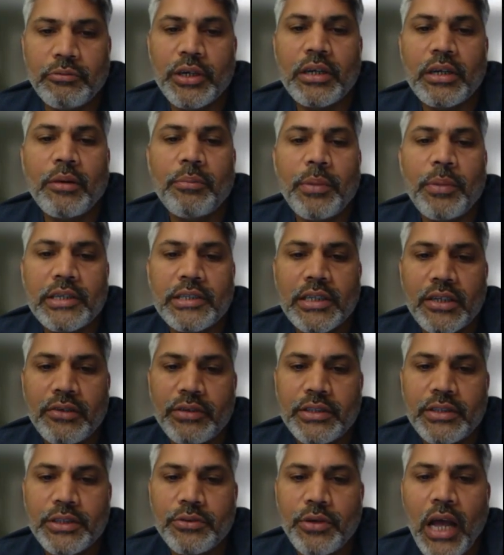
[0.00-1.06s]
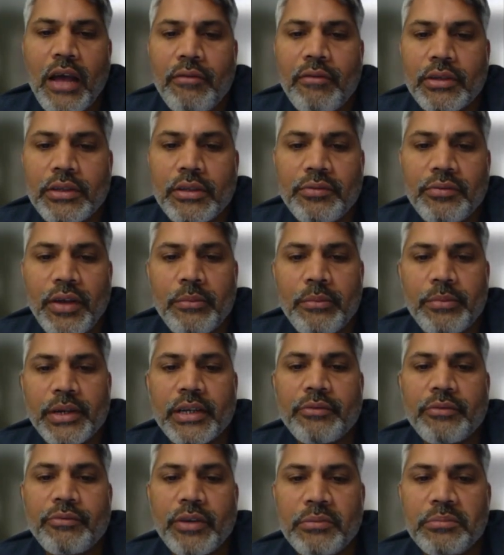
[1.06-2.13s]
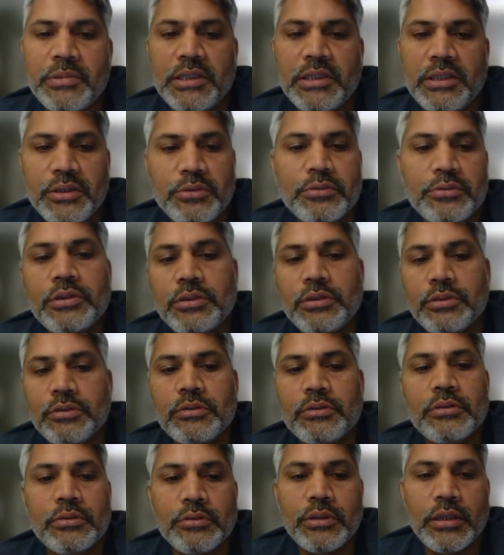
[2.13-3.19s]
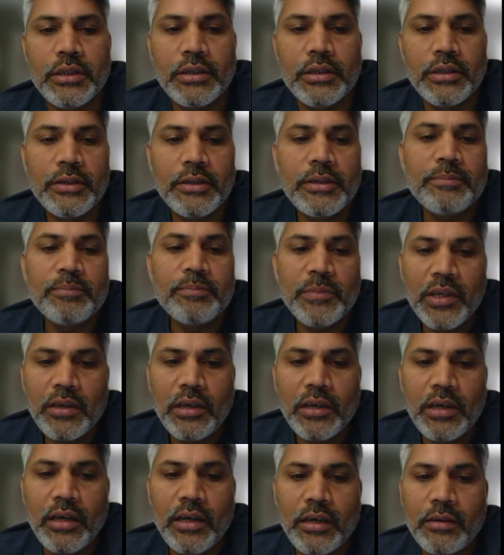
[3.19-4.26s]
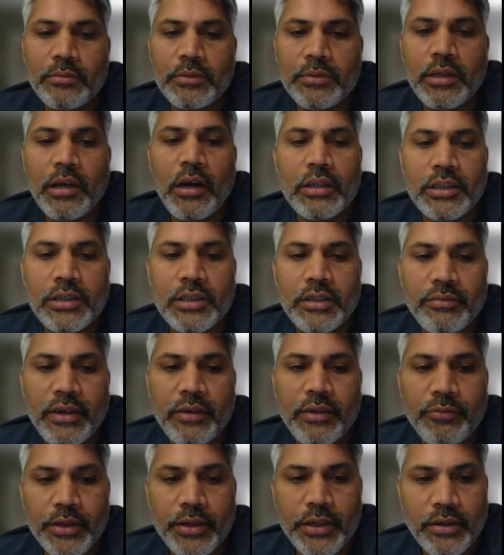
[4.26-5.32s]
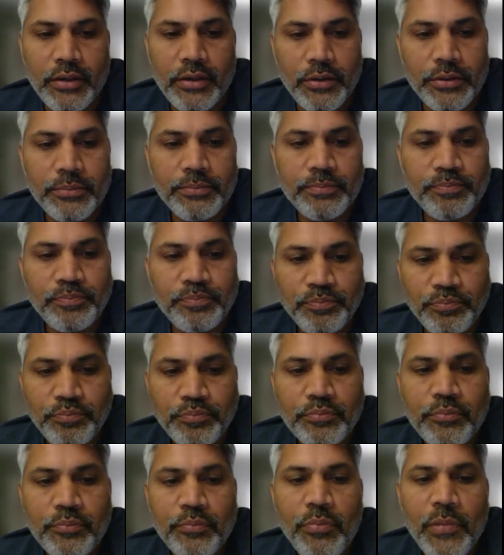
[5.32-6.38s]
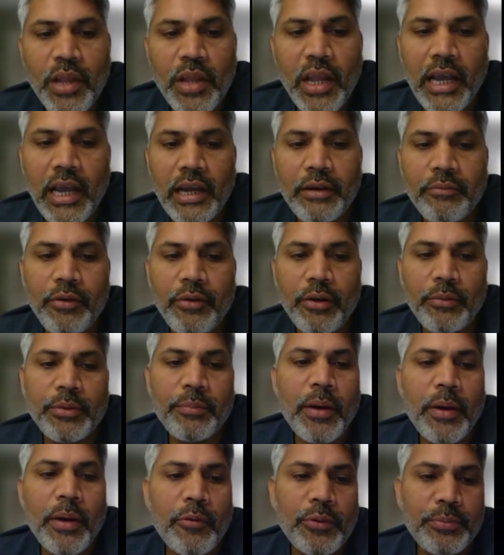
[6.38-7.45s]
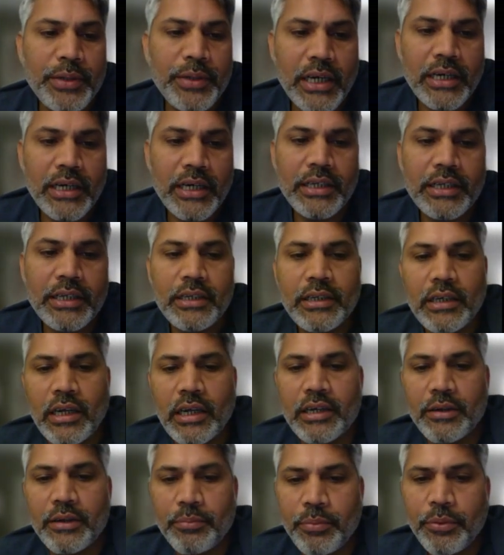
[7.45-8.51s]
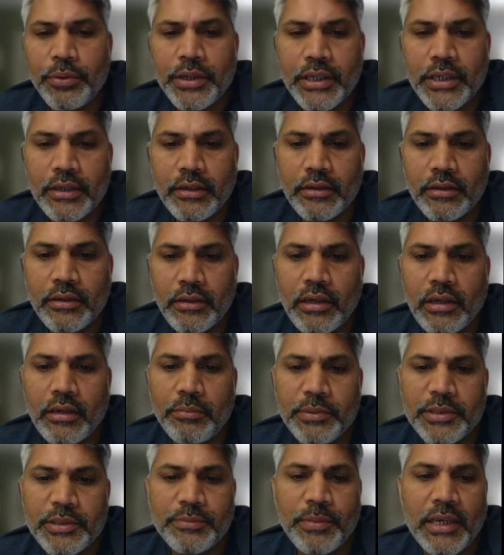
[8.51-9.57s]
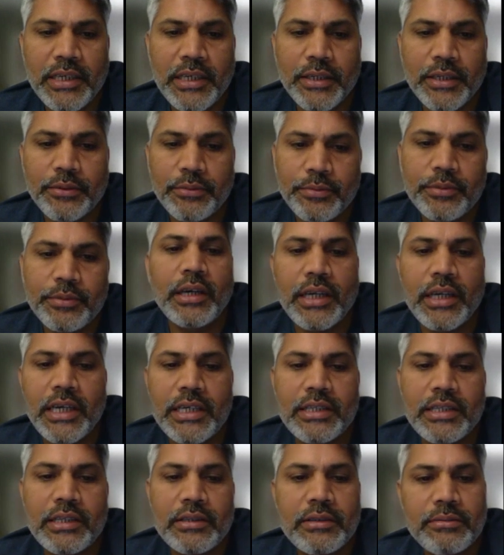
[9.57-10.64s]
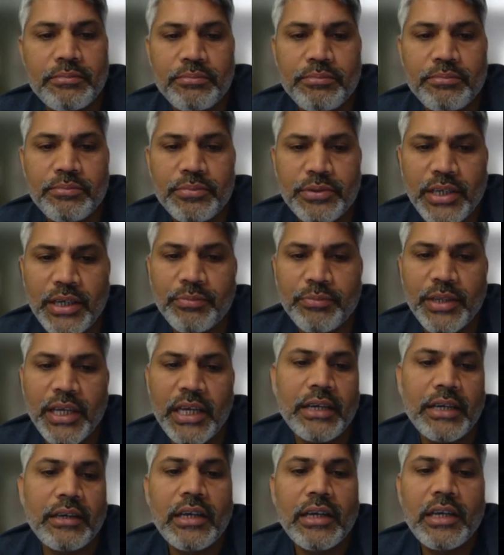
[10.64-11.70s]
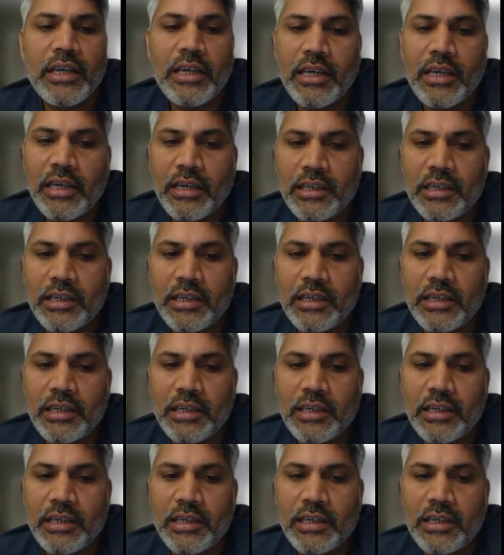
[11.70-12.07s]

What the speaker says: one capacity which you have on the Fabric will be used to do all the different workload. And from the Power BI and reporting perspective, again, the same thing.